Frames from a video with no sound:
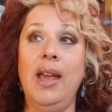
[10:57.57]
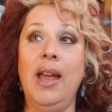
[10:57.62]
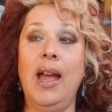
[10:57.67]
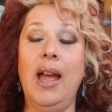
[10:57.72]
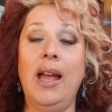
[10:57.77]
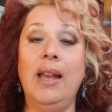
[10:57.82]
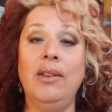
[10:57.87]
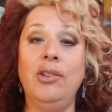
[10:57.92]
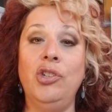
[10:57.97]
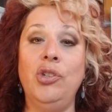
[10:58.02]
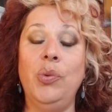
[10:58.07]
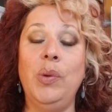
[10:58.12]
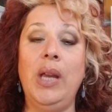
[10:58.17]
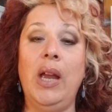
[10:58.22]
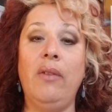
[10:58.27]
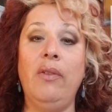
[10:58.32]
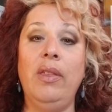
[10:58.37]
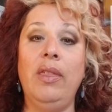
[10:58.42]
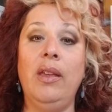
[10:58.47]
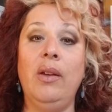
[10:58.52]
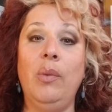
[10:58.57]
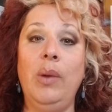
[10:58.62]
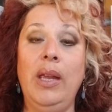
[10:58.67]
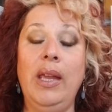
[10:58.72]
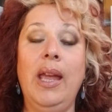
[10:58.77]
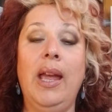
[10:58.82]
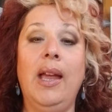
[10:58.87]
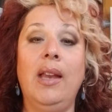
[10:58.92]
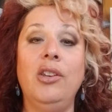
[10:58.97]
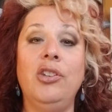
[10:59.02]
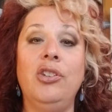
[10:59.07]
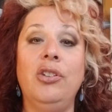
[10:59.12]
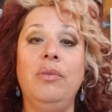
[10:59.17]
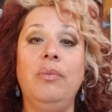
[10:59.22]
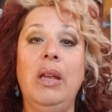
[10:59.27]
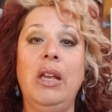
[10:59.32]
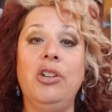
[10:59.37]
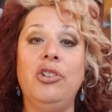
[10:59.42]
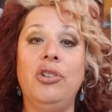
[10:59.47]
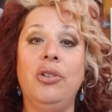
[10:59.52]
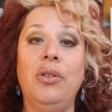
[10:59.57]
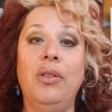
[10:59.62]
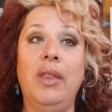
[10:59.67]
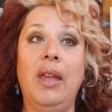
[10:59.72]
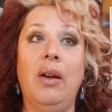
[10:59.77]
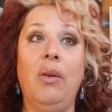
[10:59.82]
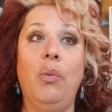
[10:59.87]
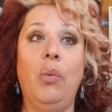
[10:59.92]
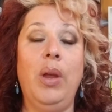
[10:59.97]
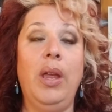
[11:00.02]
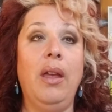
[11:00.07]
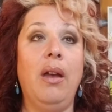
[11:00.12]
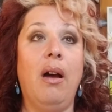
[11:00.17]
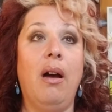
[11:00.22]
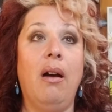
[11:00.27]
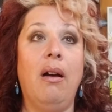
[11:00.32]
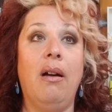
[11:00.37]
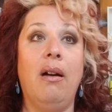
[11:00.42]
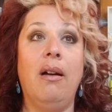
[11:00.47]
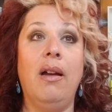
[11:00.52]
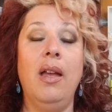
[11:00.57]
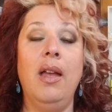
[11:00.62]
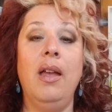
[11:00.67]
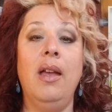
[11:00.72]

and doing everything we can to make sure that we are